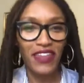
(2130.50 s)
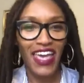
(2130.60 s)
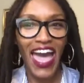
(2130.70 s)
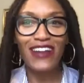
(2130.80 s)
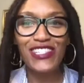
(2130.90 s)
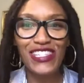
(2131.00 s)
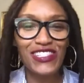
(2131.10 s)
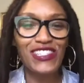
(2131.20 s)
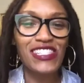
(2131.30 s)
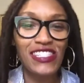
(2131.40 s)
Our
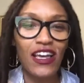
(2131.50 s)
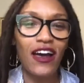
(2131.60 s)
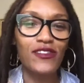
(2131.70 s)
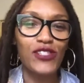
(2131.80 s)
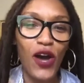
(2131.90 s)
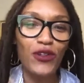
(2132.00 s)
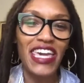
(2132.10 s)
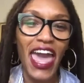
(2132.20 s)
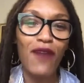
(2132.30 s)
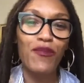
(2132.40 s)
sister Toni
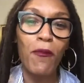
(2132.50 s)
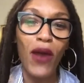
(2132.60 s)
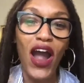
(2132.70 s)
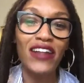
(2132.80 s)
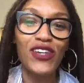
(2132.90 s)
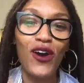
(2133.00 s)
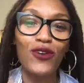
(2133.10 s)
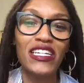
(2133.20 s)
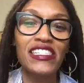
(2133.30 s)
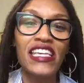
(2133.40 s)
K. Bambara told
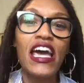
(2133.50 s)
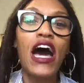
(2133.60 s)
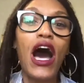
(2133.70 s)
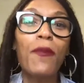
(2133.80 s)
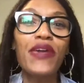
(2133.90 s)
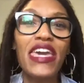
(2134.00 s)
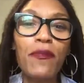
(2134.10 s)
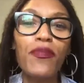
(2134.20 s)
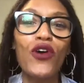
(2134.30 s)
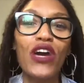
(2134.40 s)
us, a
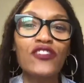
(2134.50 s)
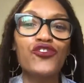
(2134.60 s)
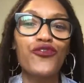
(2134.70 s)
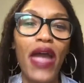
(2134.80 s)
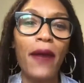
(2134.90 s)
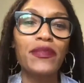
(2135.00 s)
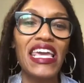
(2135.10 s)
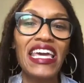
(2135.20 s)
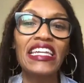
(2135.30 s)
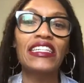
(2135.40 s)
people entrapped
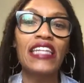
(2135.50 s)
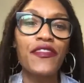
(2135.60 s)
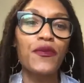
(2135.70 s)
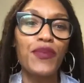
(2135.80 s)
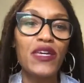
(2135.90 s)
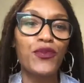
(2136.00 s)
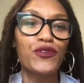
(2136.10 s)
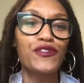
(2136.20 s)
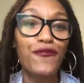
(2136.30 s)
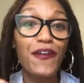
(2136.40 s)
in another
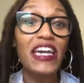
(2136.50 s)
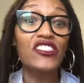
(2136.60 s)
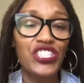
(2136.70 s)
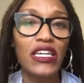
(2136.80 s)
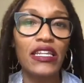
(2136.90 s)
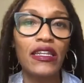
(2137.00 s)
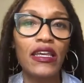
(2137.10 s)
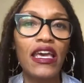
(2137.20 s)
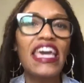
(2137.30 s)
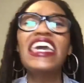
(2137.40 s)
people's fiction
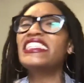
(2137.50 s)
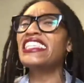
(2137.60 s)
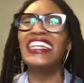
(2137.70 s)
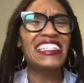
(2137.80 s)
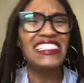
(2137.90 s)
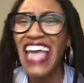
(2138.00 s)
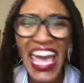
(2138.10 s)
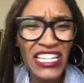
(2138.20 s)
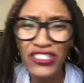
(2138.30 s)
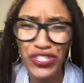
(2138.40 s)
is an
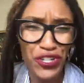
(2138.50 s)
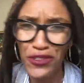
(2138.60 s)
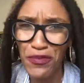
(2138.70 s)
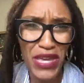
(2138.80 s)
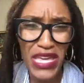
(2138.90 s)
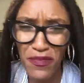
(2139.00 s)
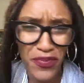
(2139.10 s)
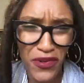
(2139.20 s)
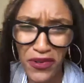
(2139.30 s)
endangered people.